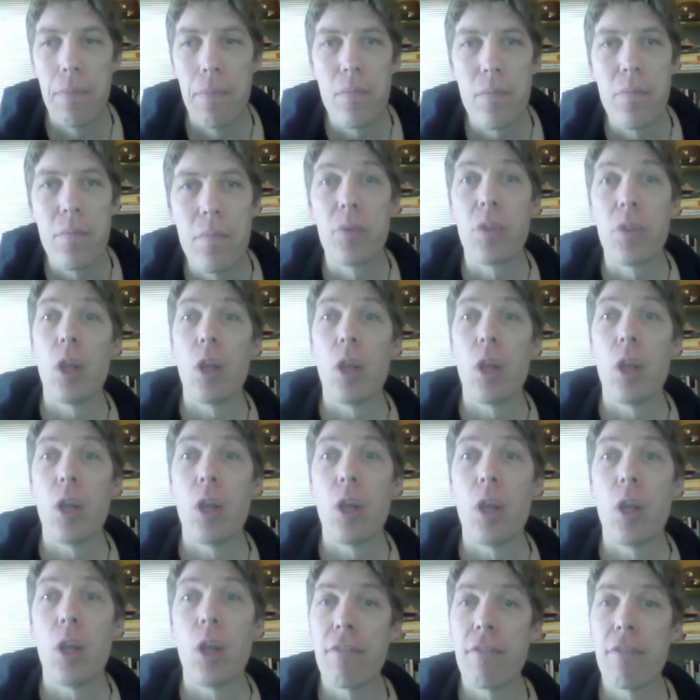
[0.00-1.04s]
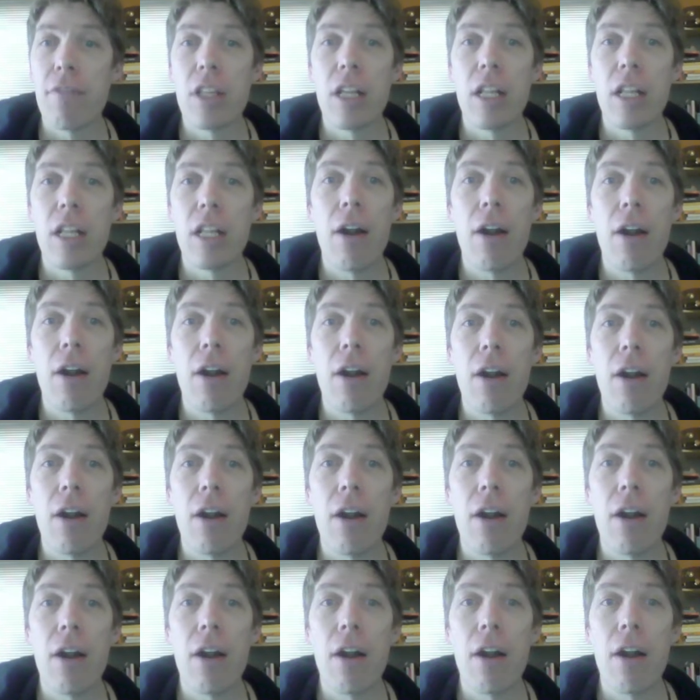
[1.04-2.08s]
Okay, so after the larynx,
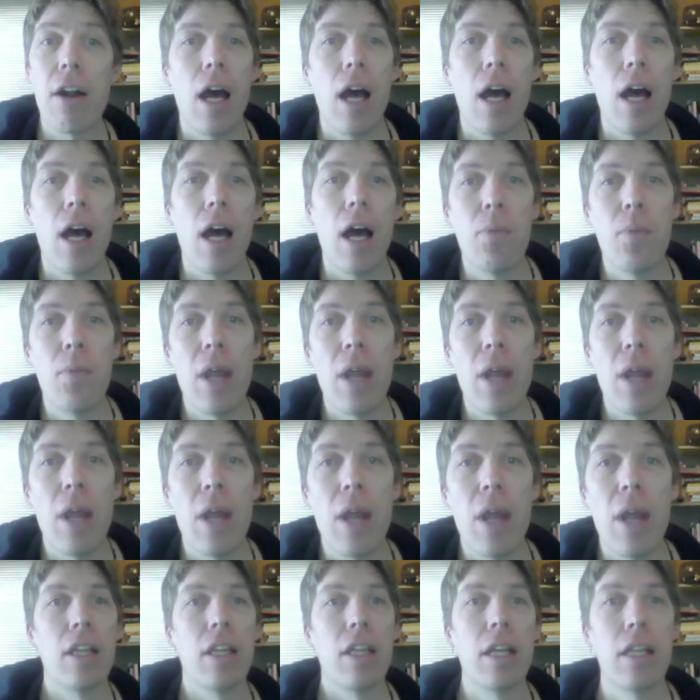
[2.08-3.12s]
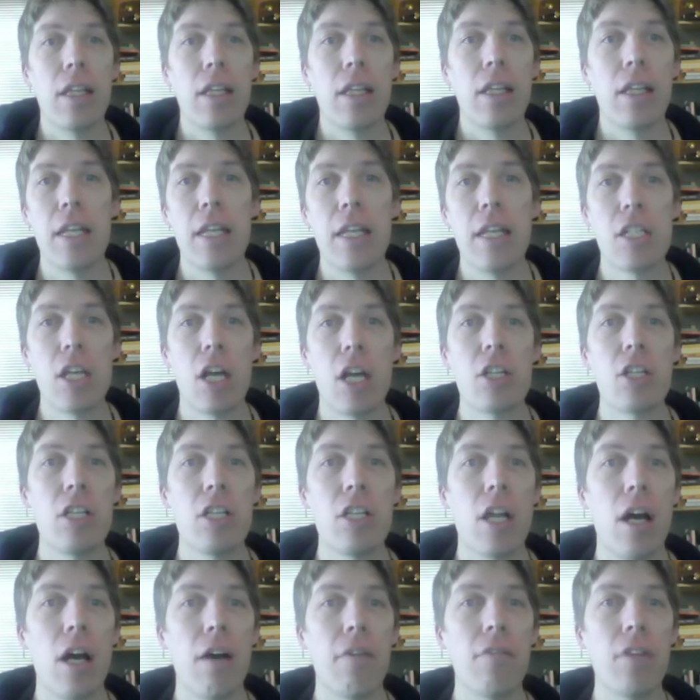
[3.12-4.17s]
we have the discussion
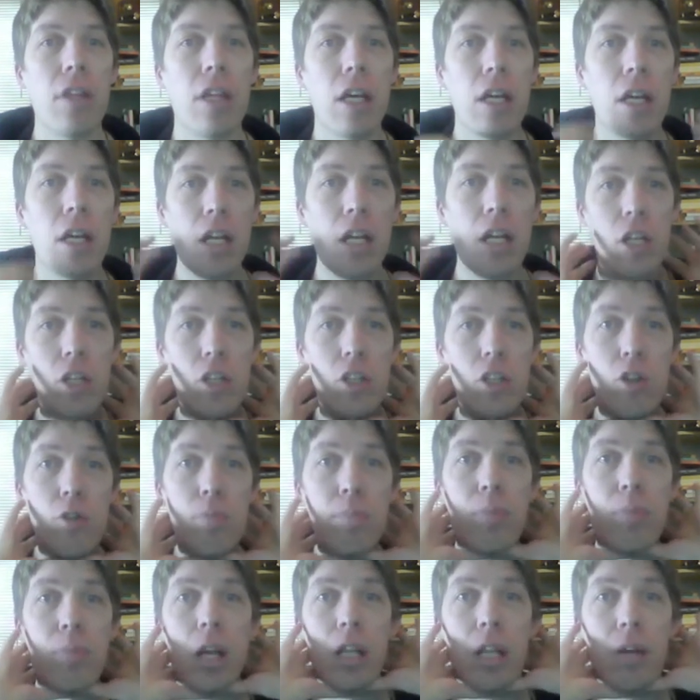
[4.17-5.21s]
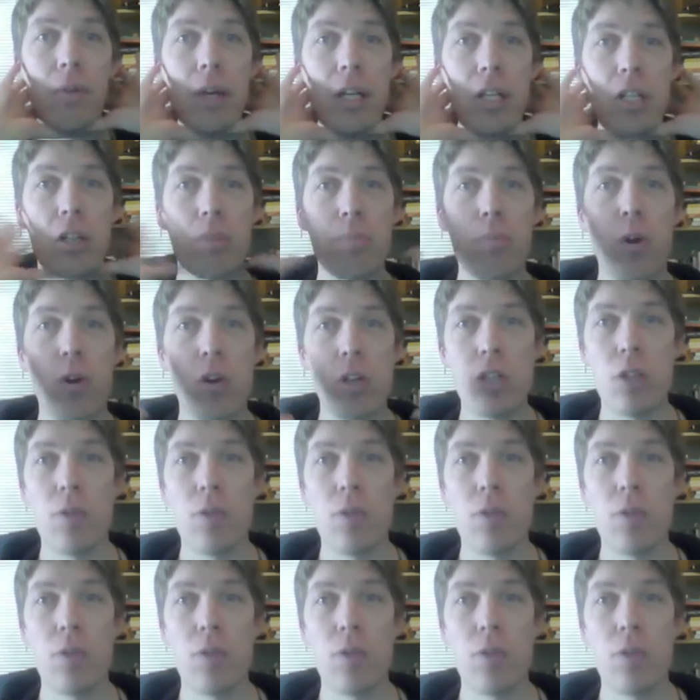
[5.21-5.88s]
of the supralaryngeal portion,